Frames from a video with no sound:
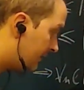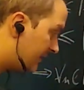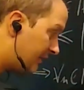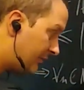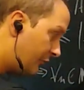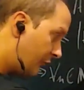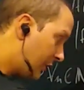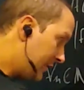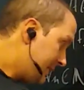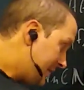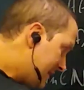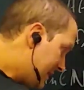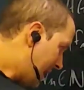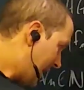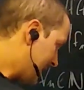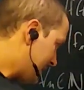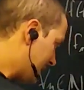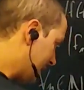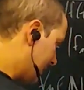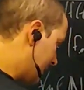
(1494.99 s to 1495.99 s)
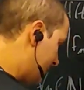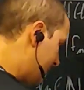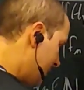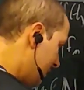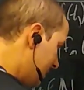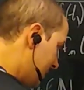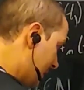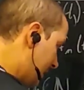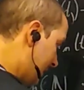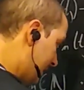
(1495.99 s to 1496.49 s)
Therefore, this has a
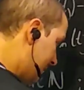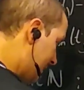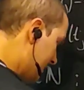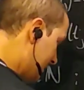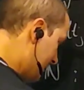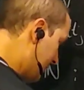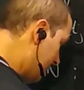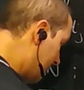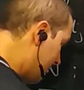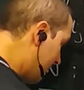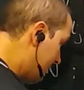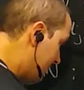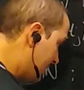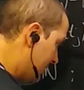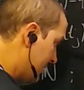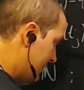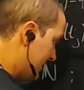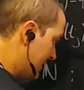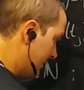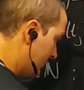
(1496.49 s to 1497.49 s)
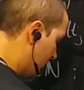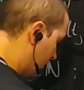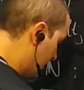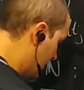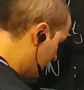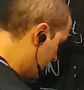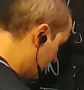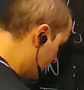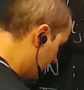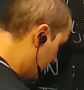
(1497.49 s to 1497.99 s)
limit, and this limit is
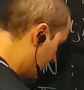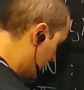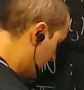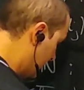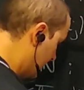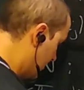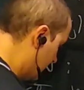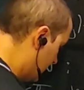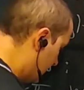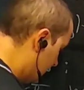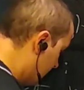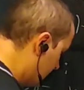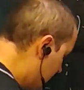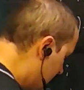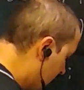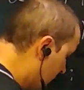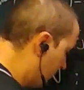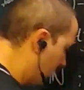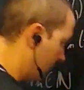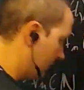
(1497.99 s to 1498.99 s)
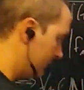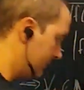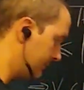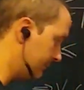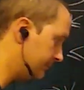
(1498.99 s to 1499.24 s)
simply 0.